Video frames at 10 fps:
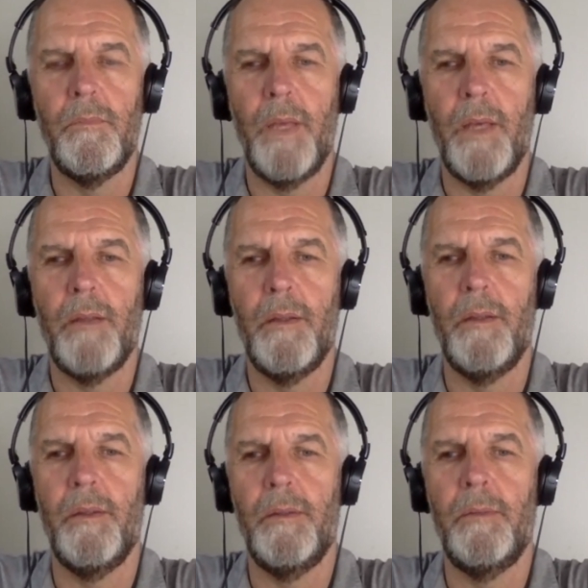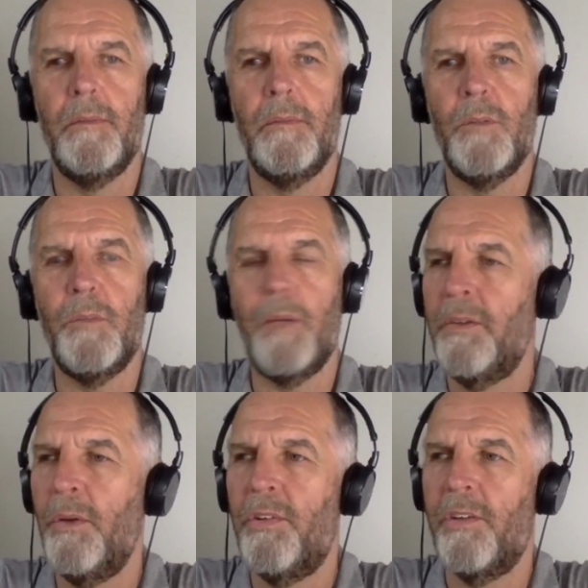Yeah. What about
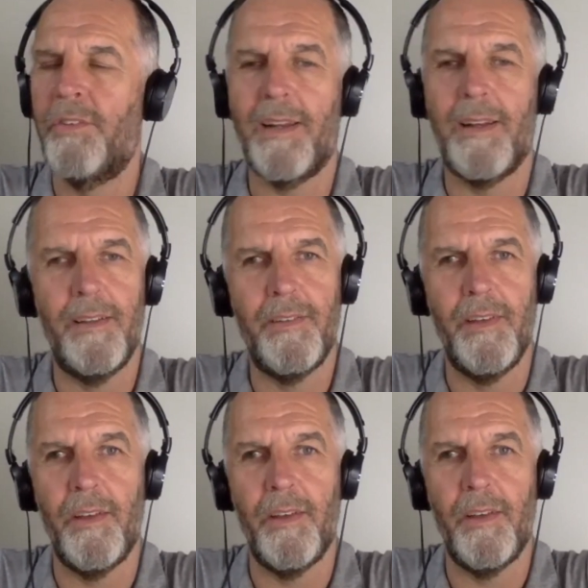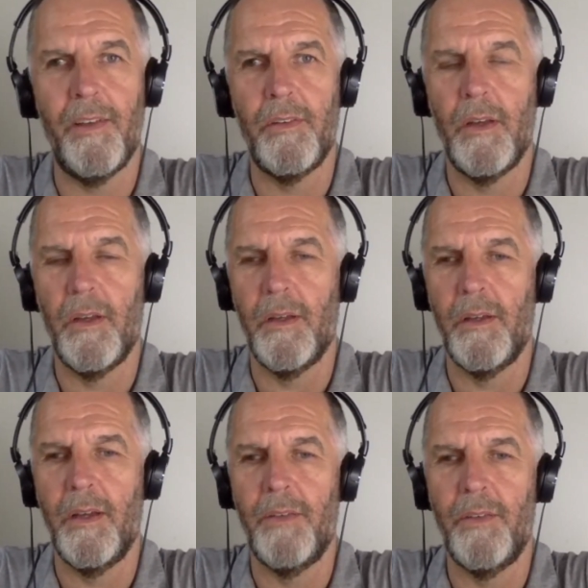usage analytics and
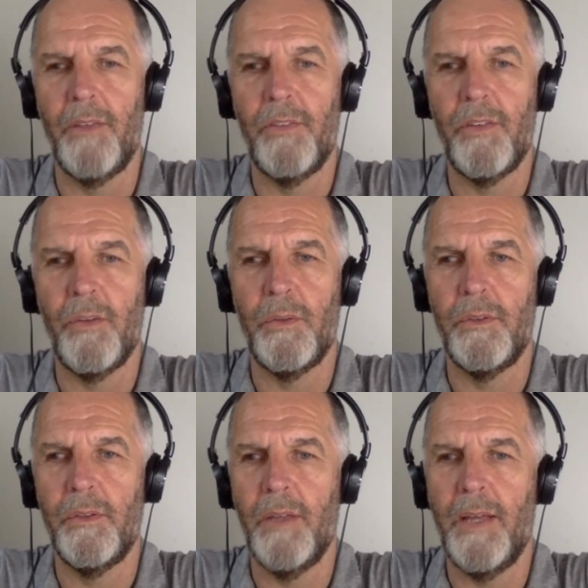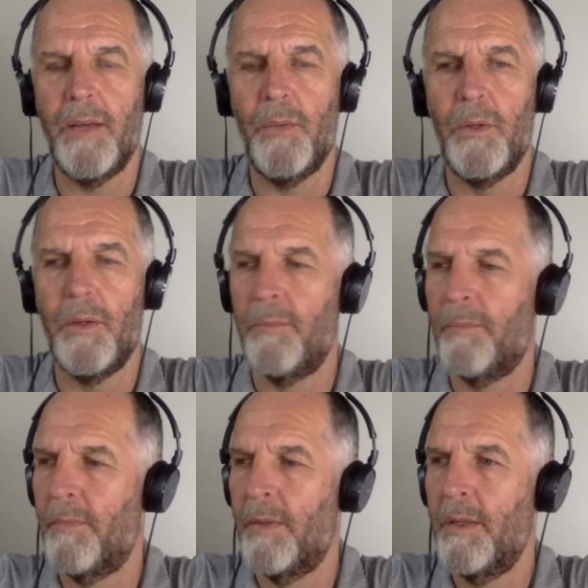so on? How
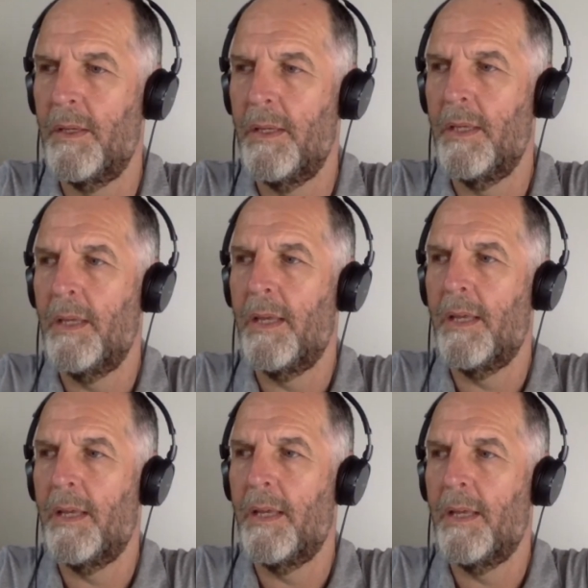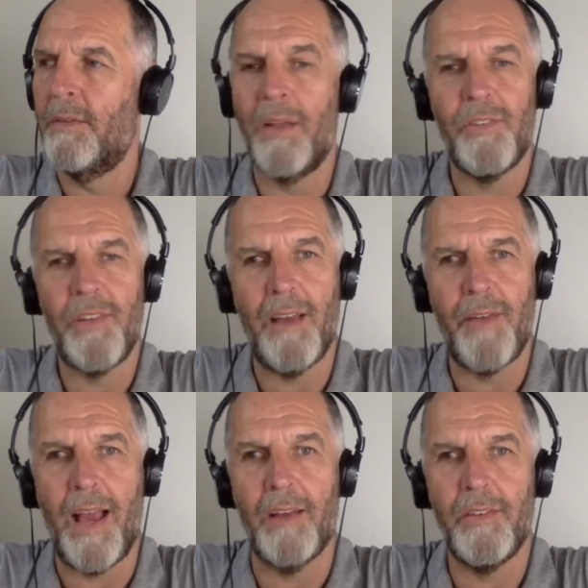do brands
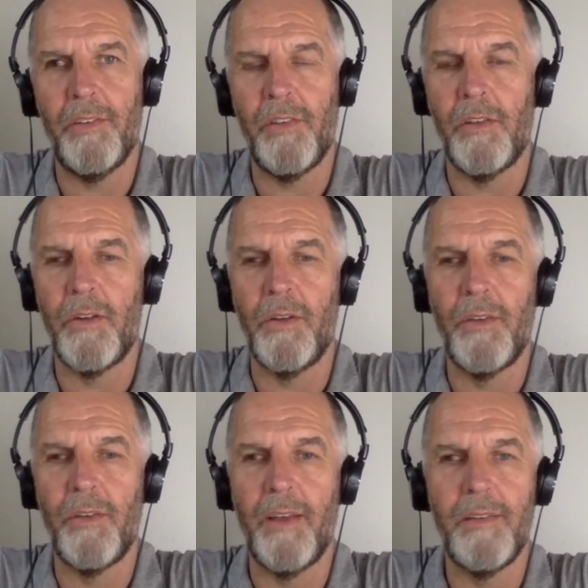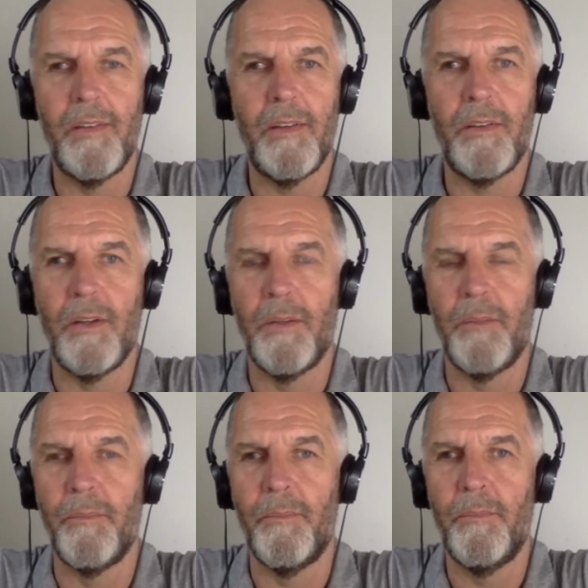have access to their own
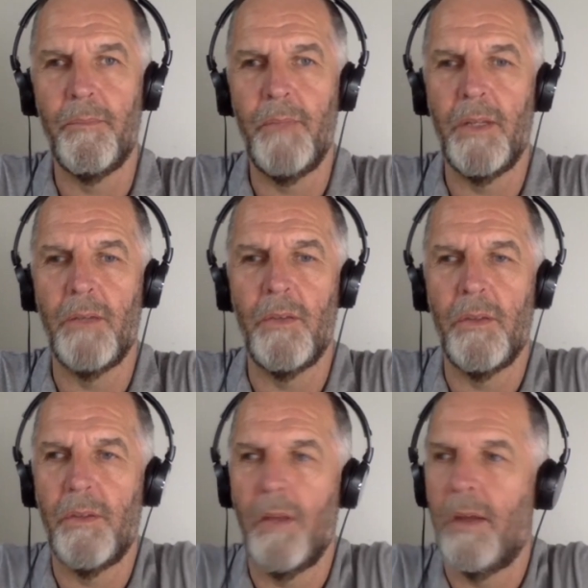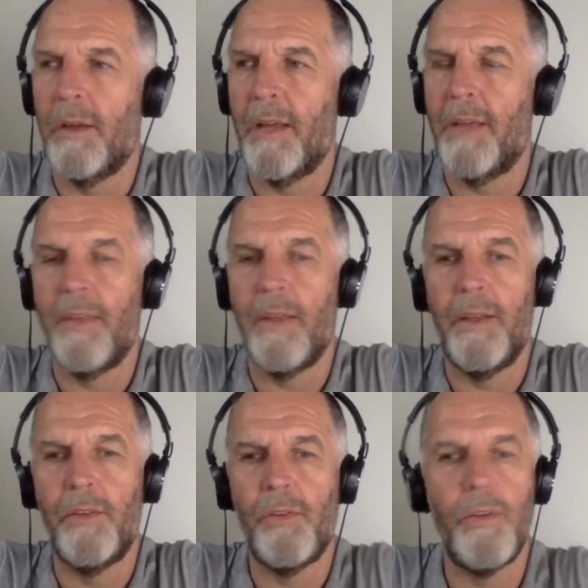data? You know, can
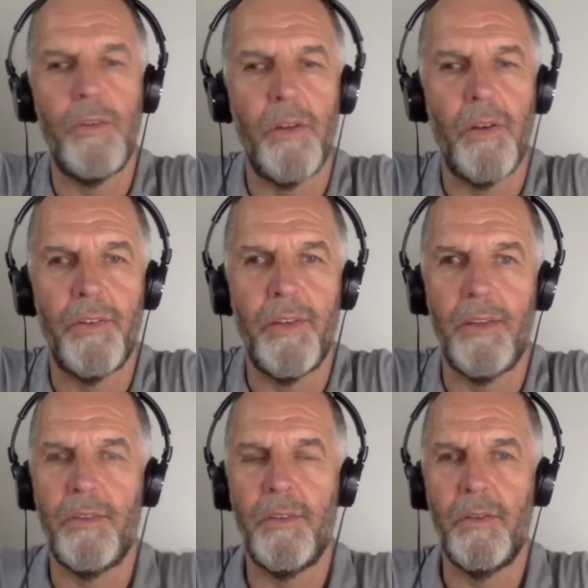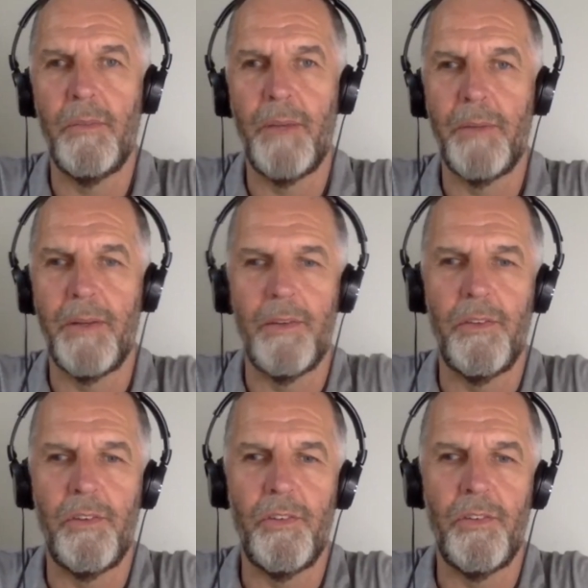they scrutinize it to make better
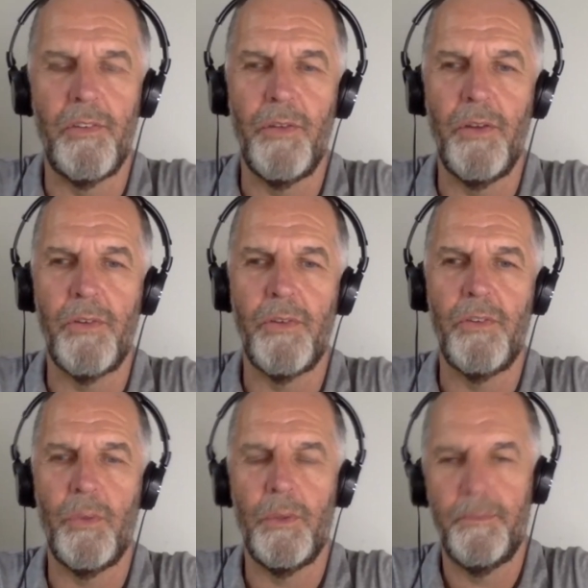decisions in future and so on?